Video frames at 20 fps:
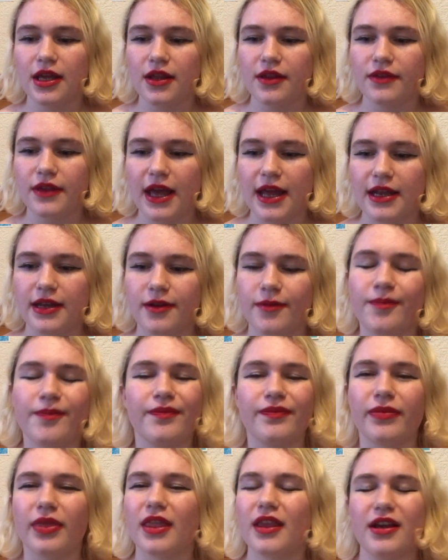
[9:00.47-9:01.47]
then
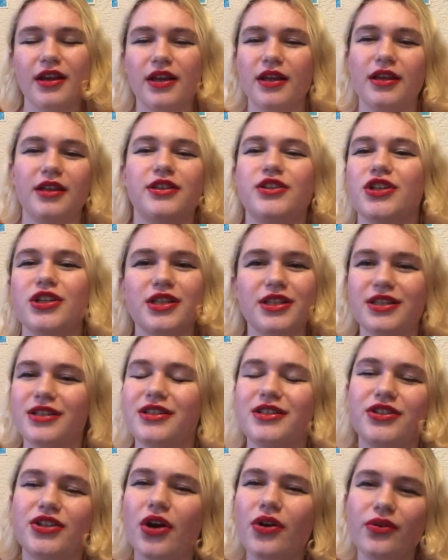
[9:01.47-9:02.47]
just
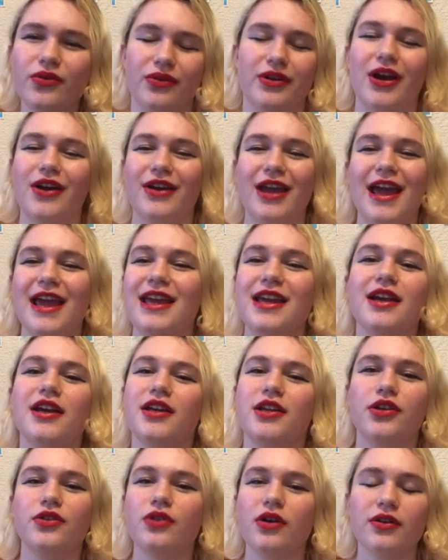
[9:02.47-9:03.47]
don't, okay?
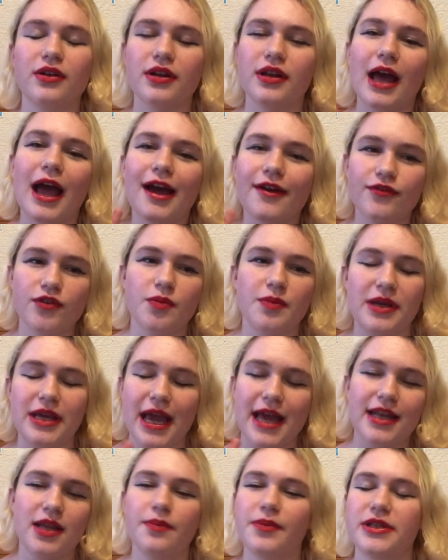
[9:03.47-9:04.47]
You don't have to be
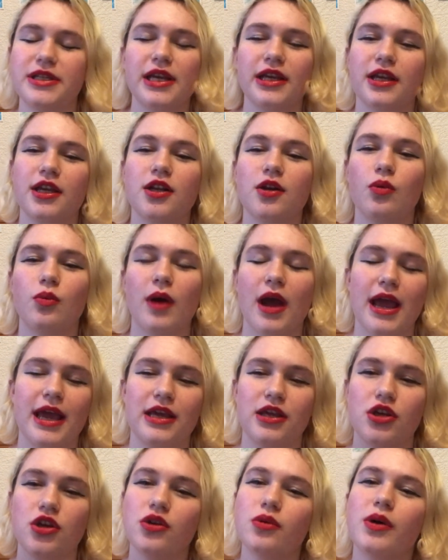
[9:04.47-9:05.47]
any particular way.
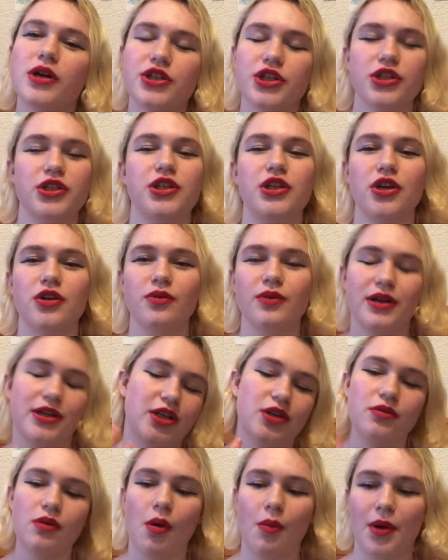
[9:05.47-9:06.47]
You are just you and
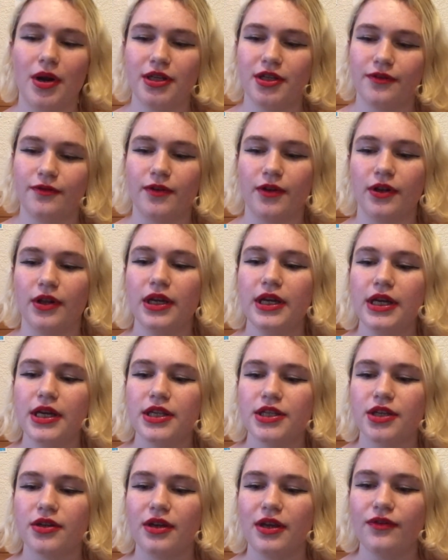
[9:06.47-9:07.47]
you are wonderful.
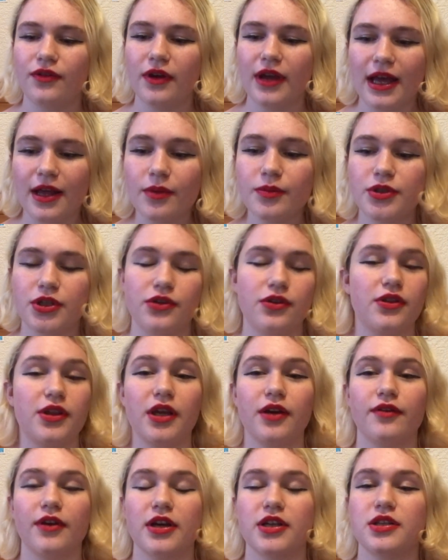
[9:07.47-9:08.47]
So if it helps you to
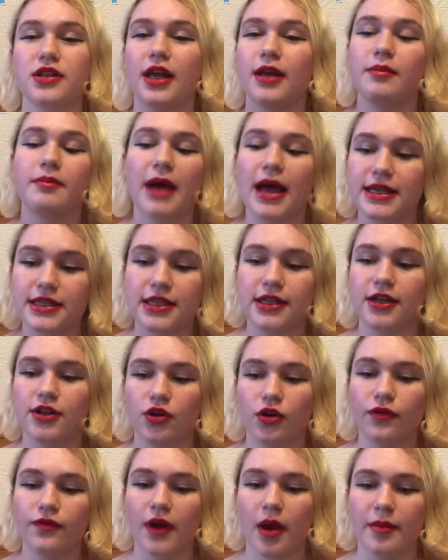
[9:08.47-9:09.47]
think of it as like masculine
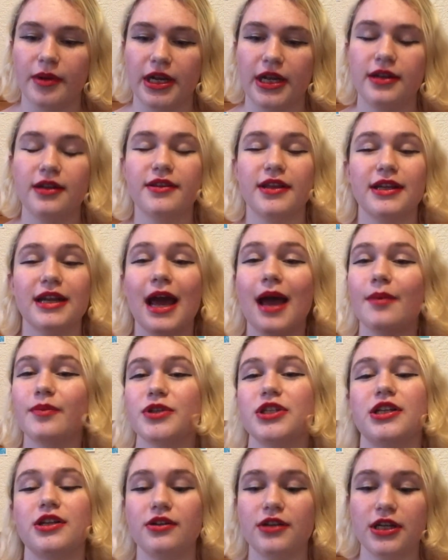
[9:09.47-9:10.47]
or feminine, then
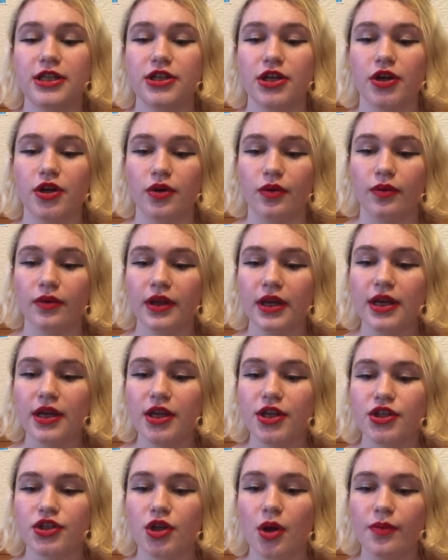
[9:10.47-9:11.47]
absolutely do.
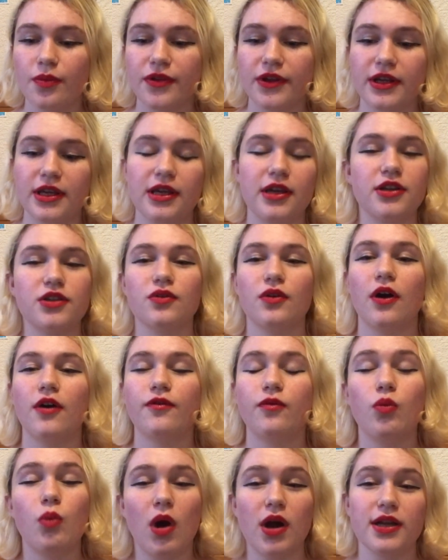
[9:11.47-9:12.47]
Stop thinking of
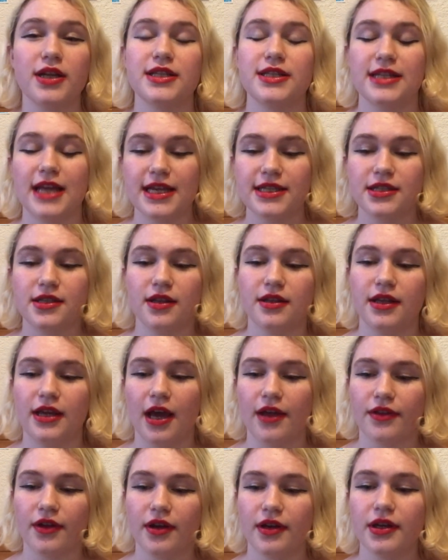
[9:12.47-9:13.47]
one as less than the
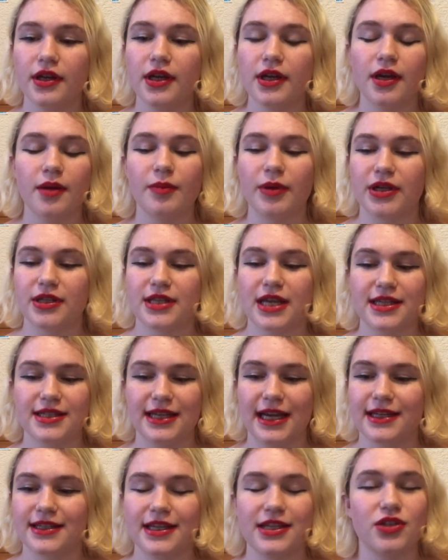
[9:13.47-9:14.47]
other, because that's
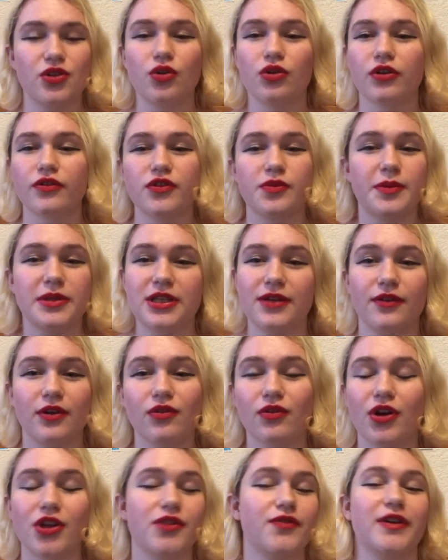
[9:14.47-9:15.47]
sexist, or of specific
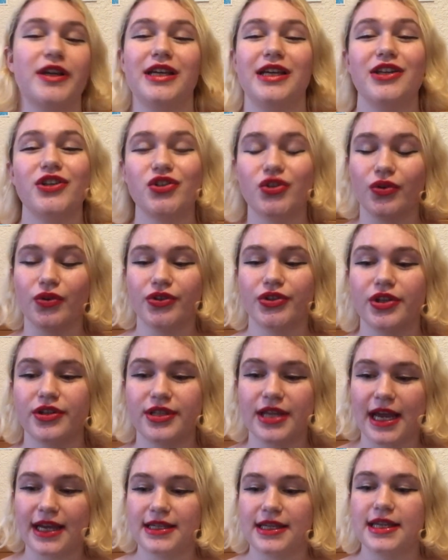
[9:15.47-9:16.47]
roles for each, also
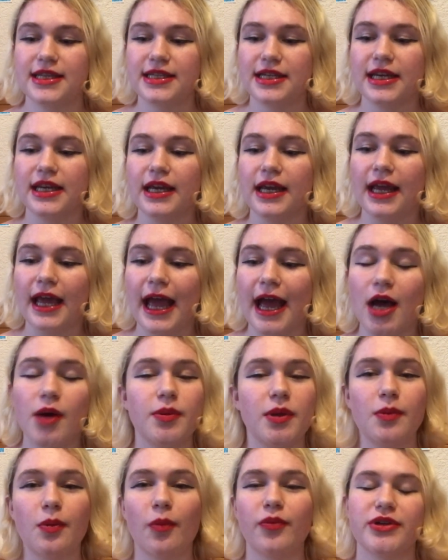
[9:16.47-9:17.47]
sexist. How
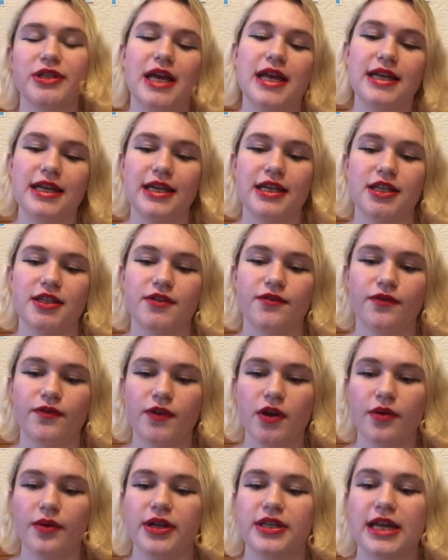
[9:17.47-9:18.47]
people present is
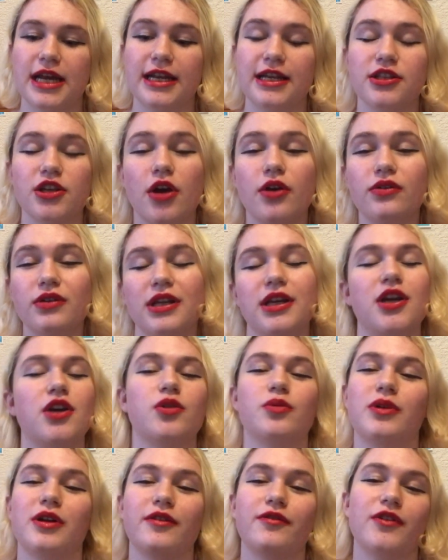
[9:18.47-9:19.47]
fluid, and it's only good
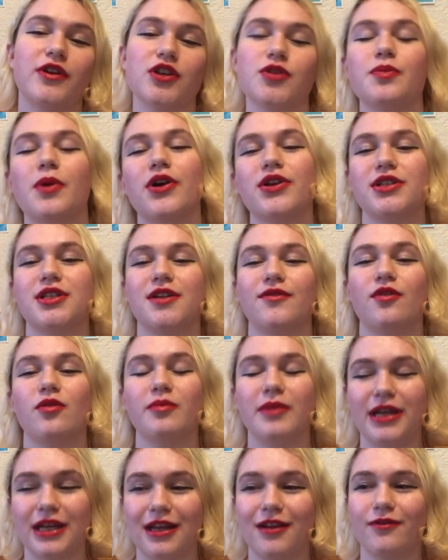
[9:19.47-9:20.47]
when it feels positive and
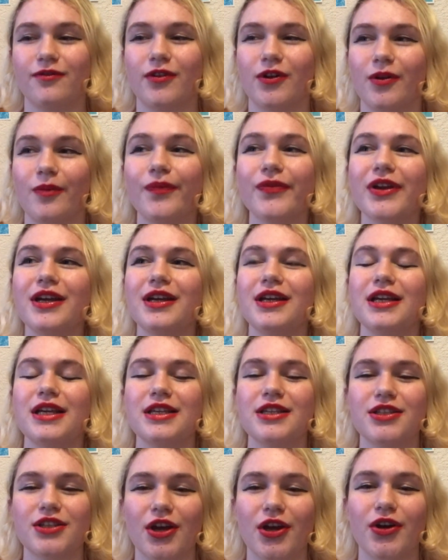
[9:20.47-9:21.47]
meaningful.
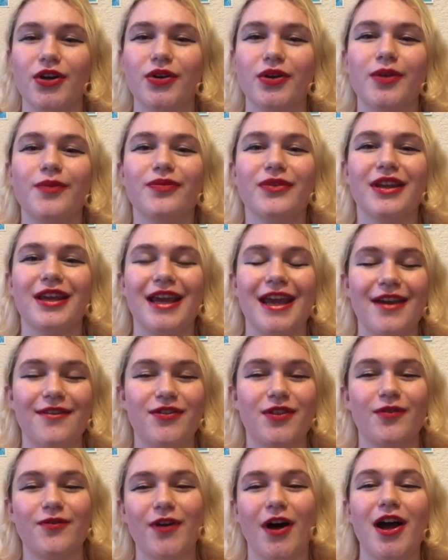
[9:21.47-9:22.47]
So if
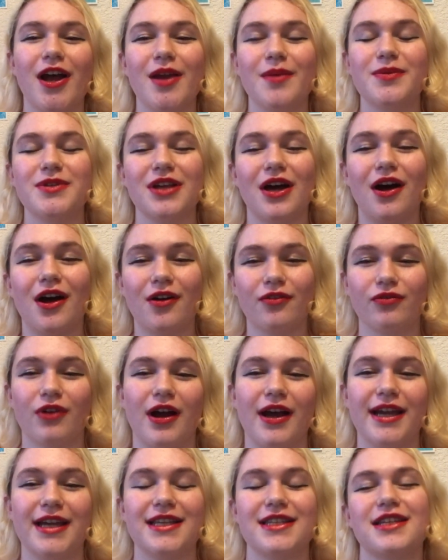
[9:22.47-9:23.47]
the vibes are
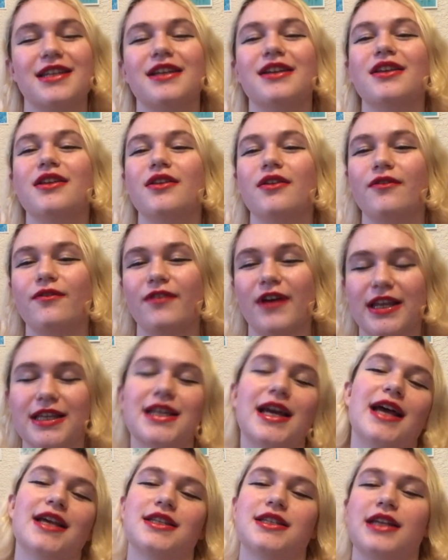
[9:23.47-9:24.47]
right,
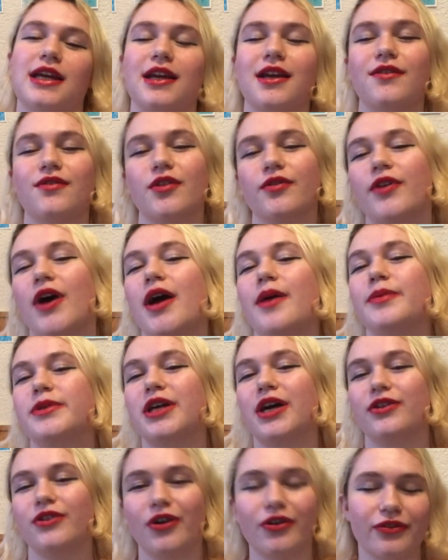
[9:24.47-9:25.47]
fantastic. If the vibes
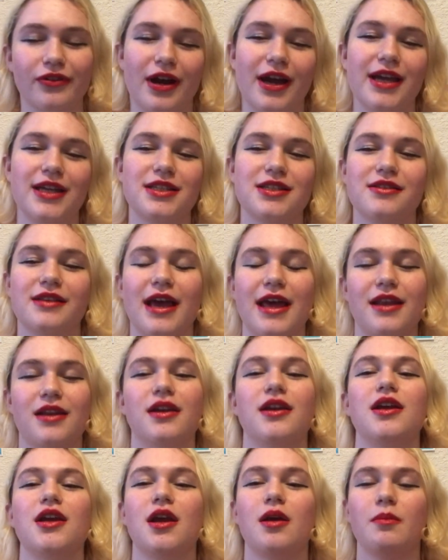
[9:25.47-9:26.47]
are not right, then
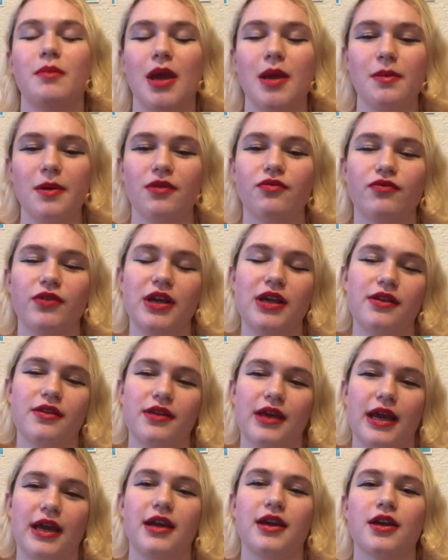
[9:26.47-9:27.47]
maybe
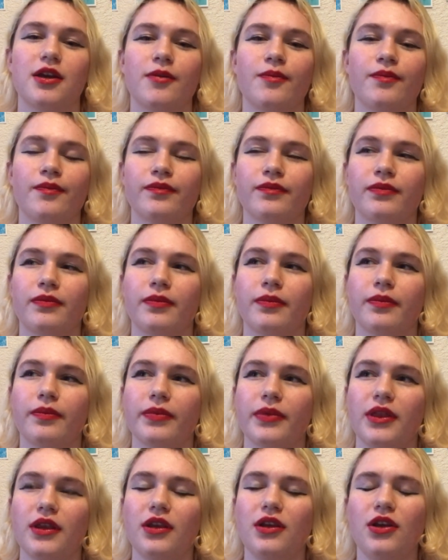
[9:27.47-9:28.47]
rethink
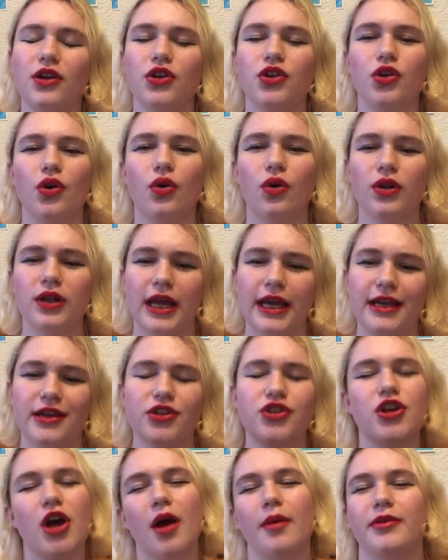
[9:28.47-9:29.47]
your like
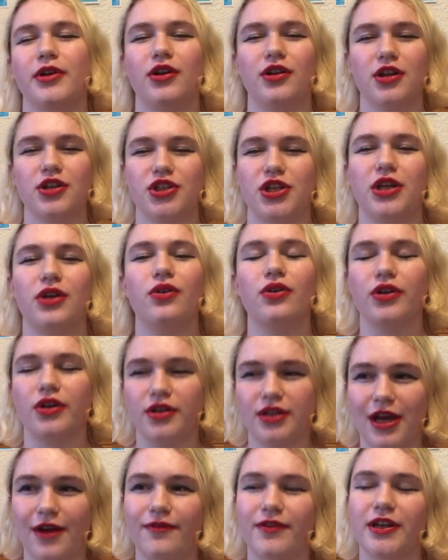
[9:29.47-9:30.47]
terminology or your
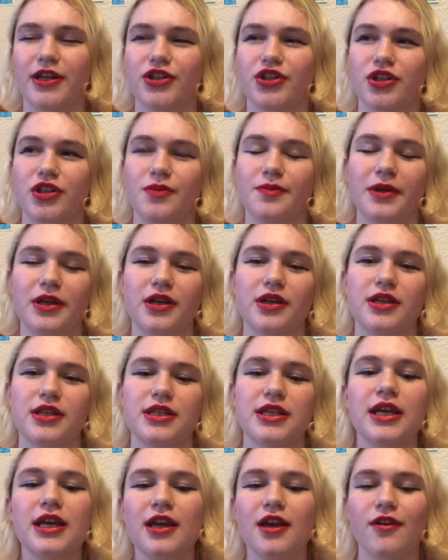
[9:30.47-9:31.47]
definitions,
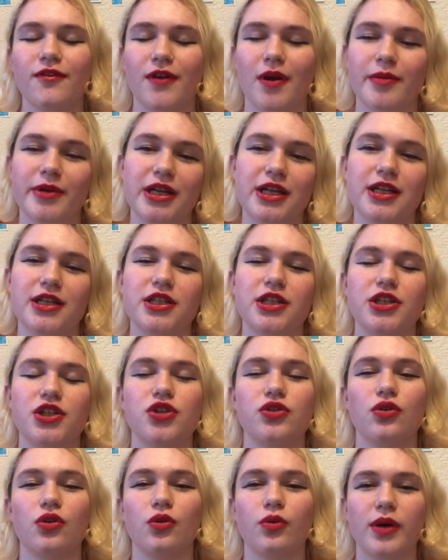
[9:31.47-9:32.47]
because femininity
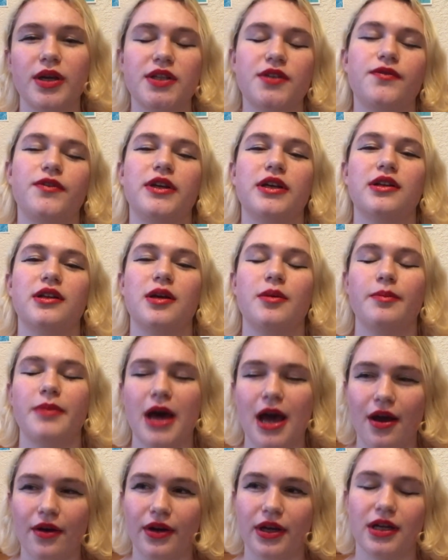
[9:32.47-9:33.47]
should always feel
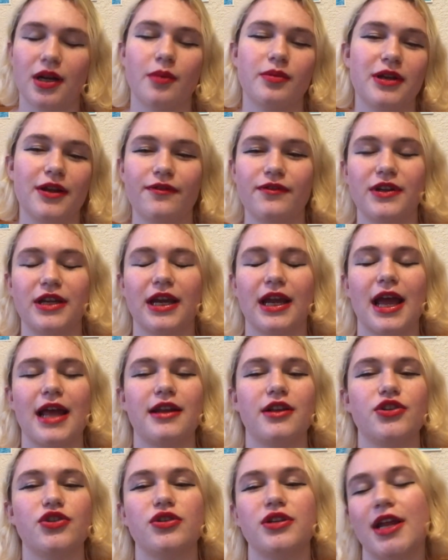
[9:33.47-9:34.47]
empowering and uplifting, and
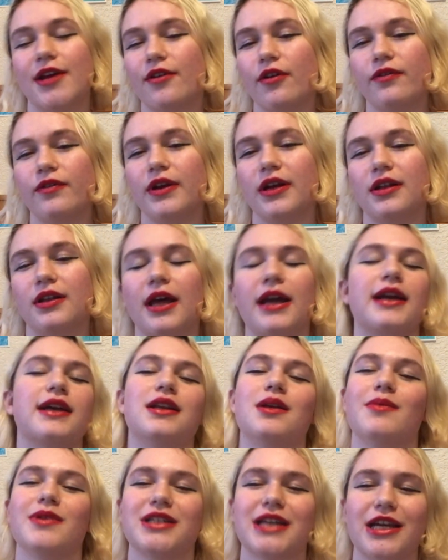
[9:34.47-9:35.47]
it should never feel like a
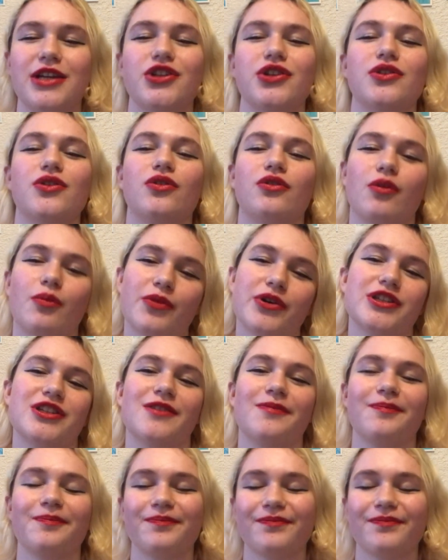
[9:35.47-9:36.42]
limitation or a prison.